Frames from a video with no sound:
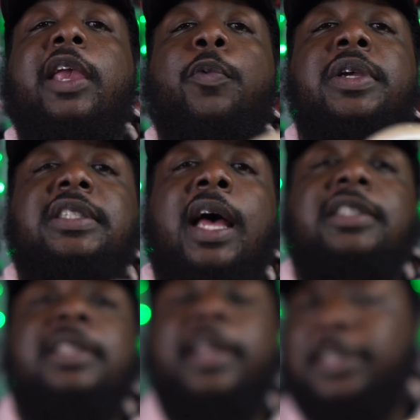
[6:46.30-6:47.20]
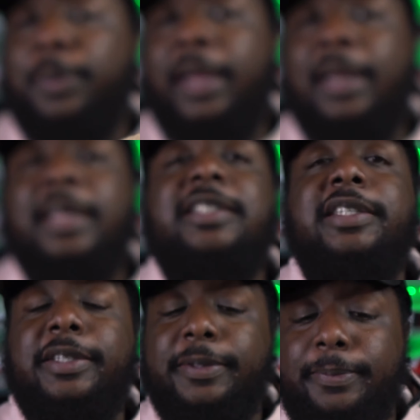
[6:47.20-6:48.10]
restocks next, man. Let's
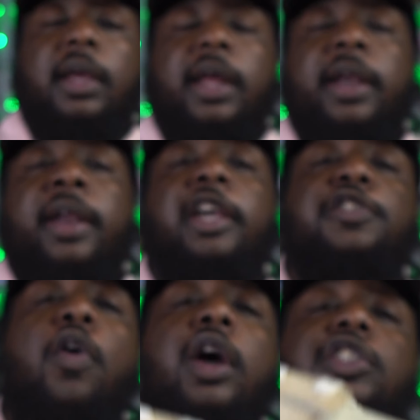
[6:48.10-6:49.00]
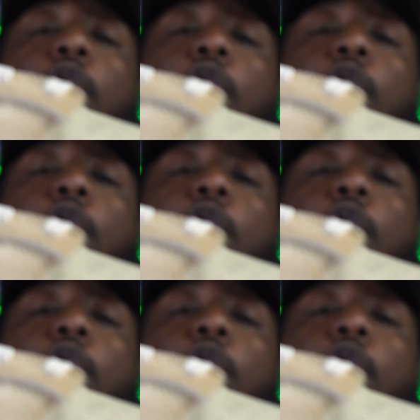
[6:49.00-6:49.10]
see. Now, as far as